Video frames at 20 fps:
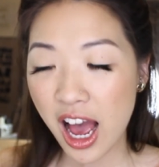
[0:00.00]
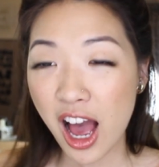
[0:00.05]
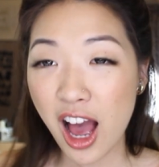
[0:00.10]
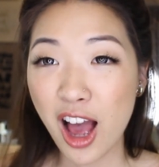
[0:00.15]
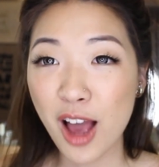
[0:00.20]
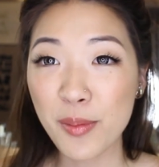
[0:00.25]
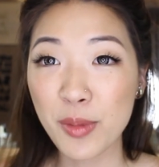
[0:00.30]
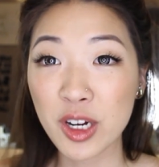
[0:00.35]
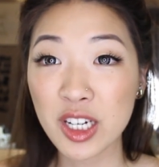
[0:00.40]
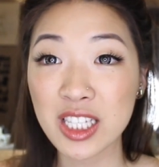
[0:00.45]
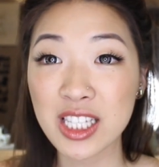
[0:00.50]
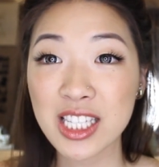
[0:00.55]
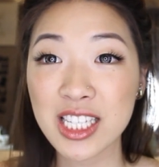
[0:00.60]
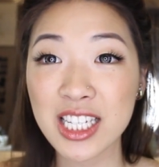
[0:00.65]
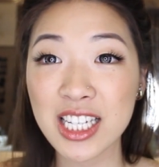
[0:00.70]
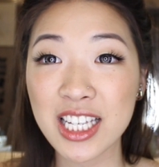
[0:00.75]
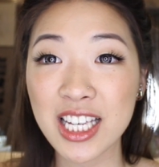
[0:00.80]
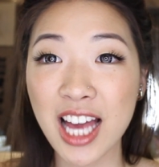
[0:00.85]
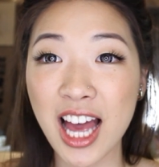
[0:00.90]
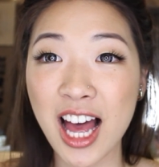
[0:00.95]
I
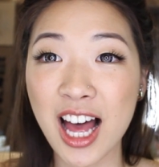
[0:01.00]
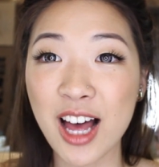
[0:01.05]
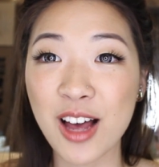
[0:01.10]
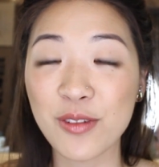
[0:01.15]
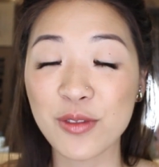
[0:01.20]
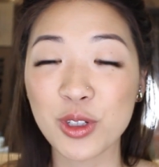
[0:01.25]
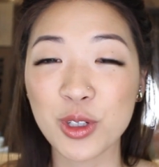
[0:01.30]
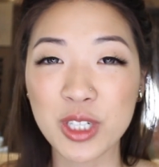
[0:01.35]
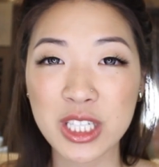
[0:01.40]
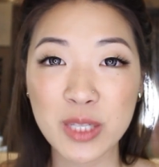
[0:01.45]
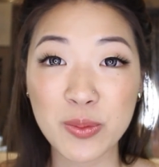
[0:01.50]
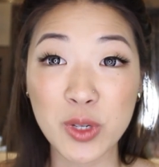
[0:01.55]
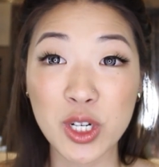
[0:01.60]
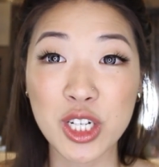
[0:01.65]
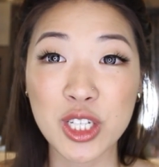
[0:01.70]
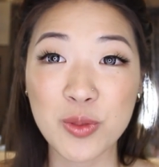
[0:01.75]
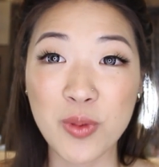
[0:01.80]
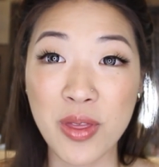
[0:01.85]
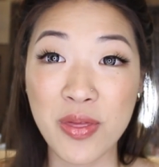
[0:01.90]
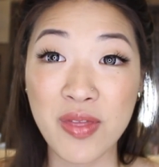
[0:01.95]
personally have no
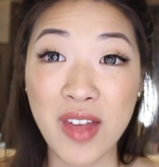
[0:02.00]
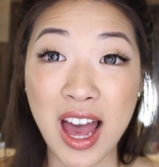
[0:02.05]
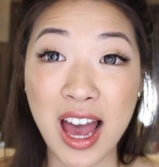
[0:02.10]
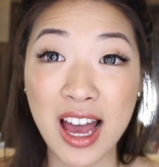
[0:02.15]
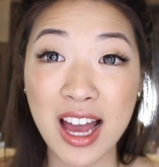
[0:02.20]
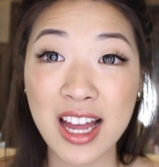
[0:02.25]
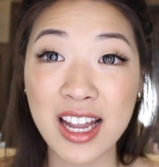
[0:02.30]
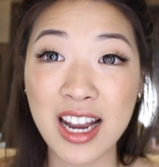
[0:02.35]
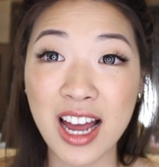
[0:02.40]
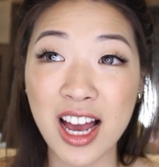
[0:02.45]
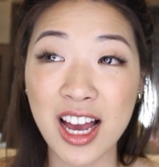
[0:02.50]
experience with that.